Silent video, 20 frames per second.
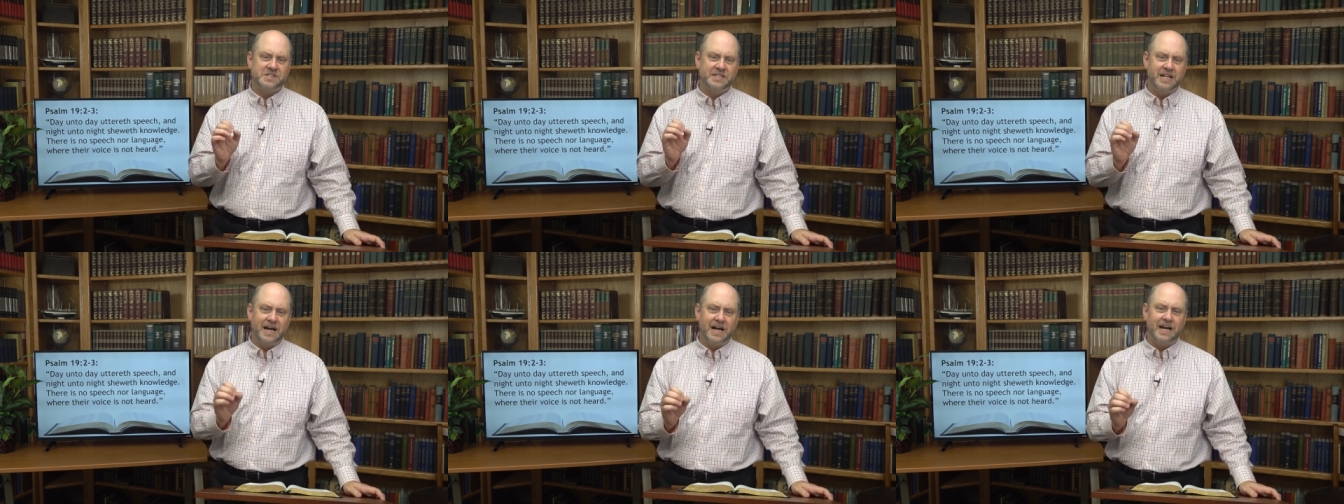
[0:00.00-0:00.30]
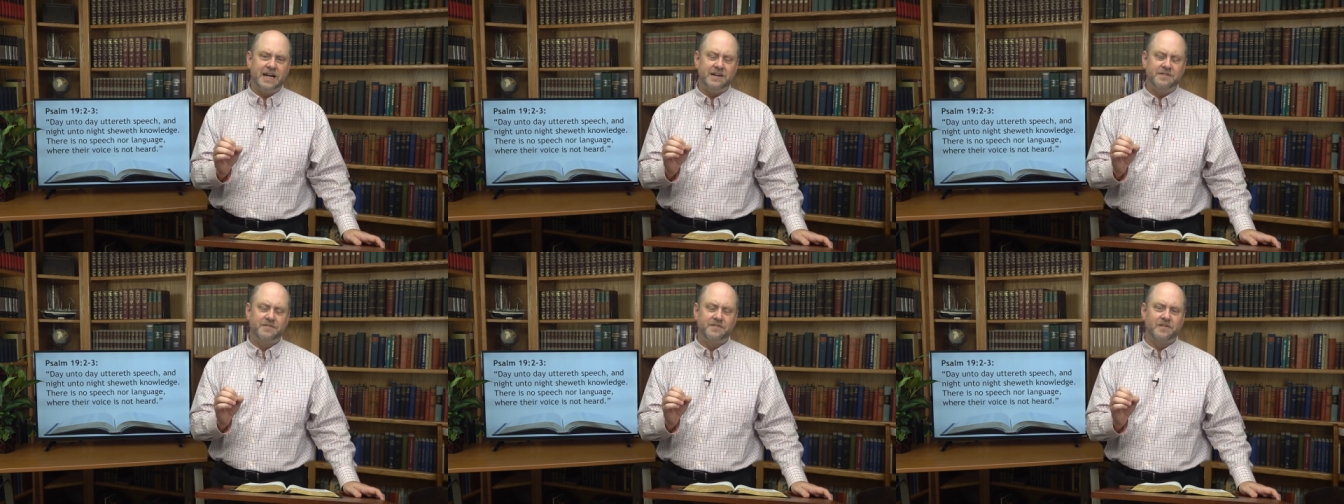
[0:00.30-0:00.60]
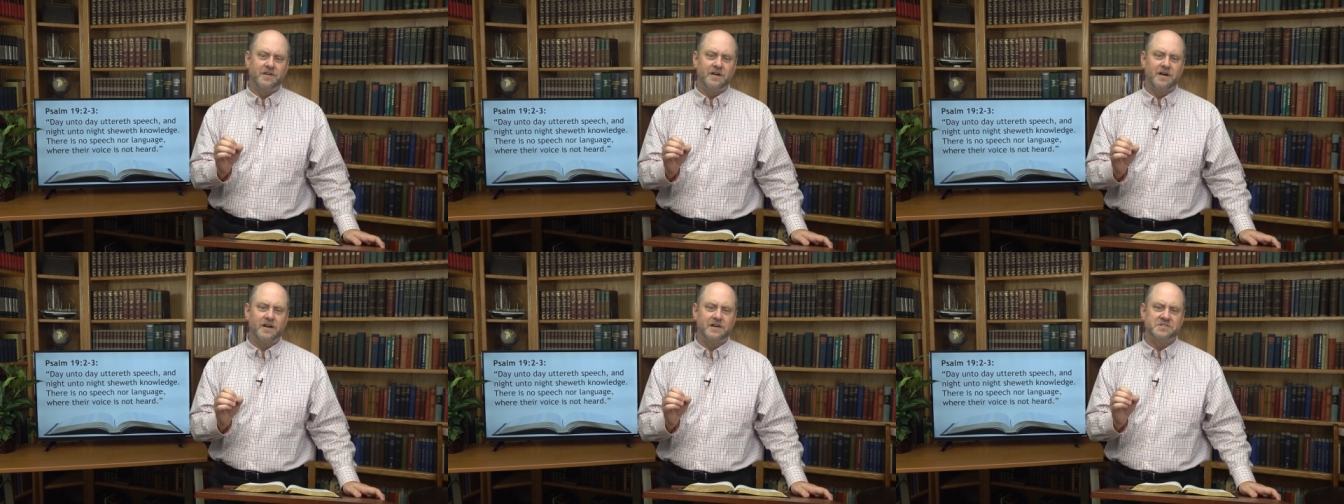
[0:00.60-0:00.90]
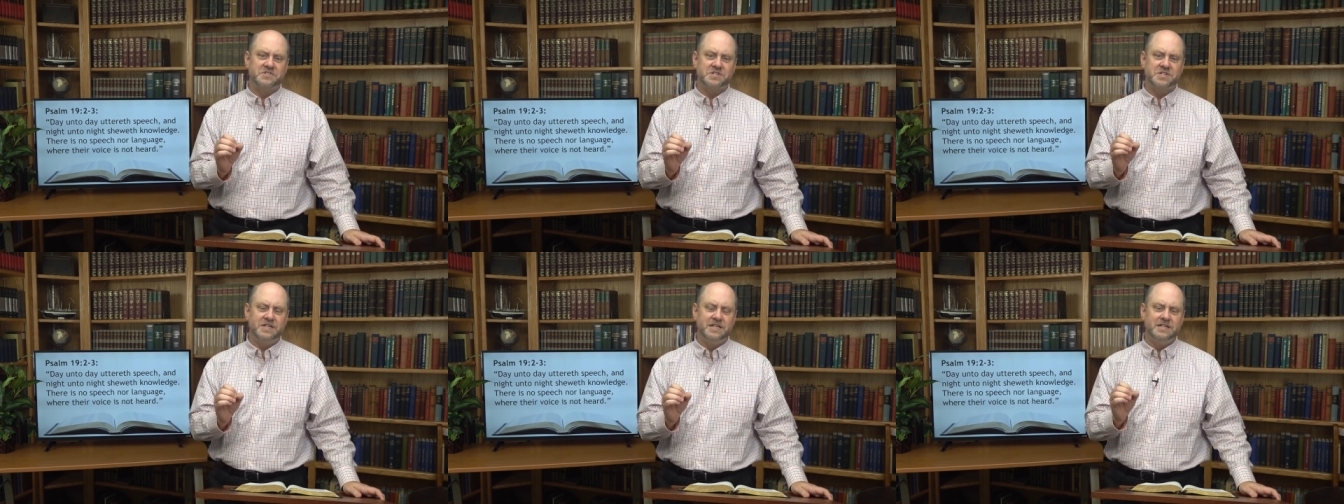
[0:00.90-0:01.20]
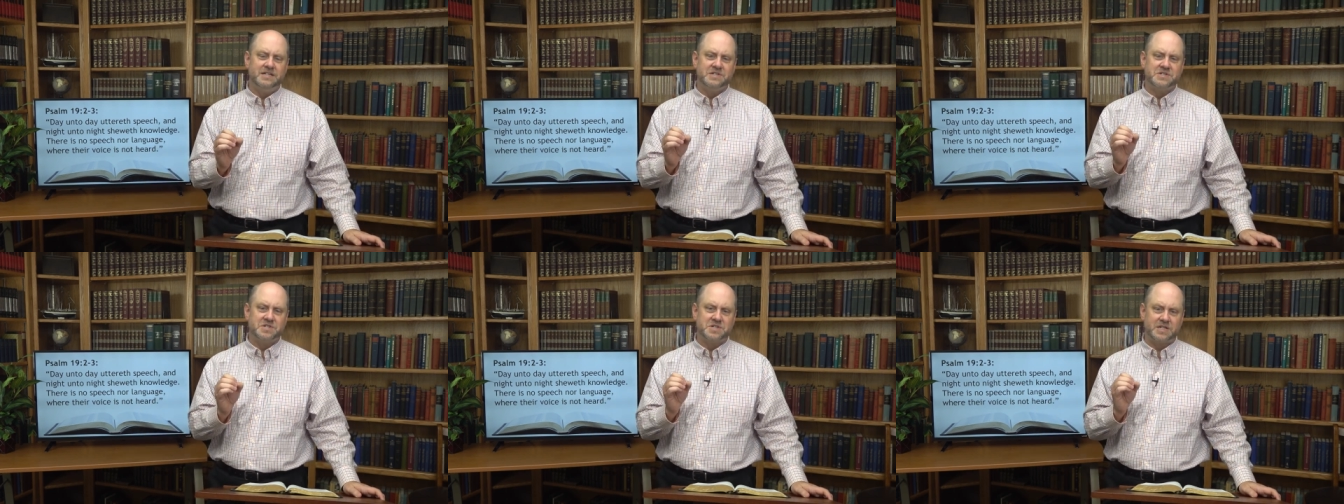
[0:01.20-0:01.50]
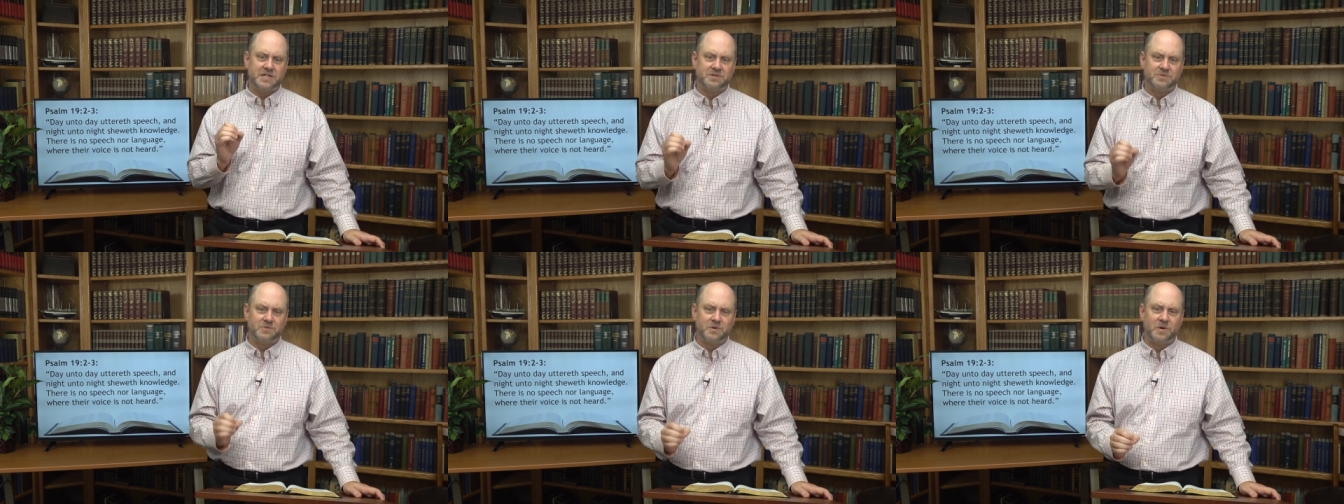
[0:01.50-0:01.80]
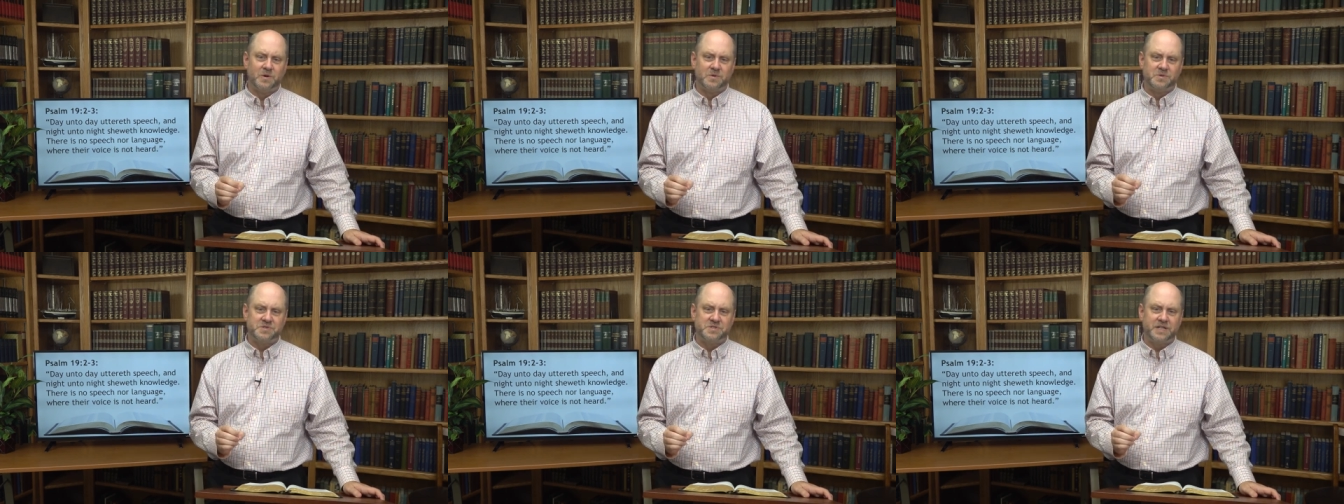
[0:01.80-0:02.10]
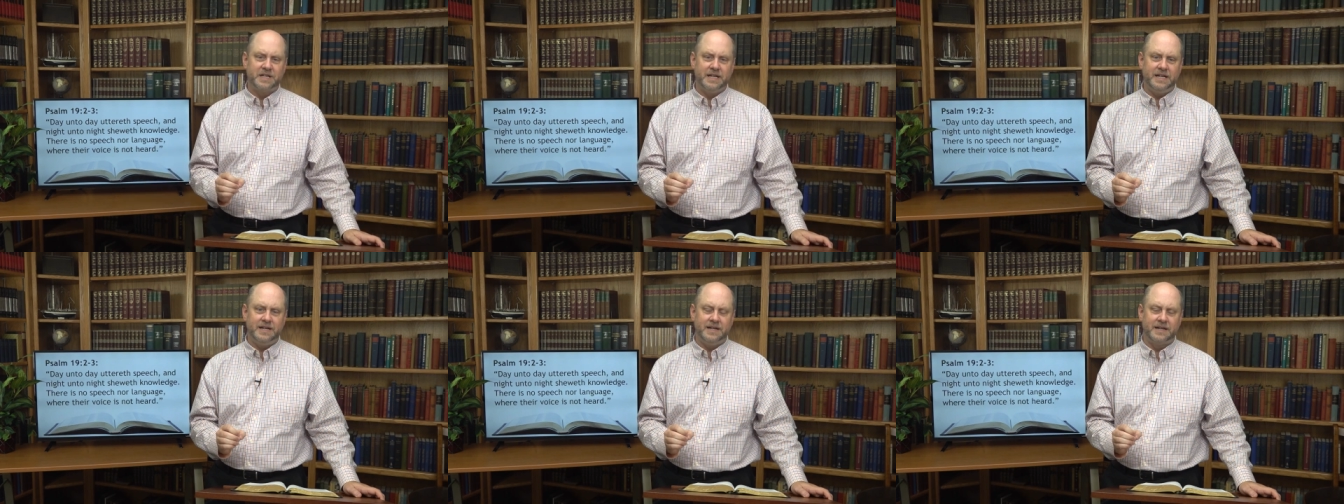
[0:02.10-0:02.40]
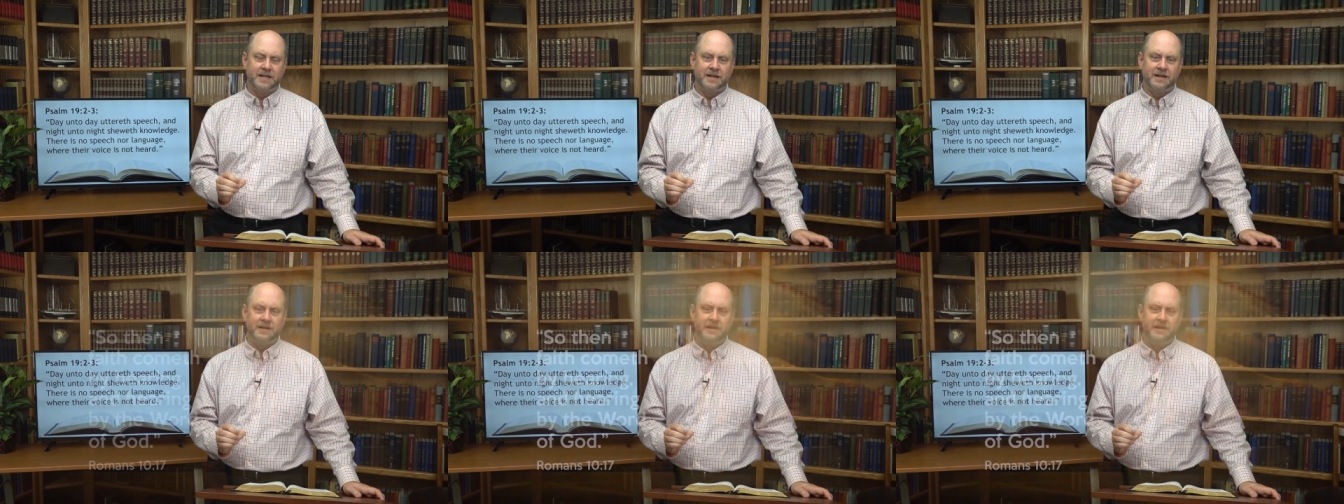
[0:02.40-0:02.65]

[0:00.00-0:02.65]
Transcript: died for our sins and rose again.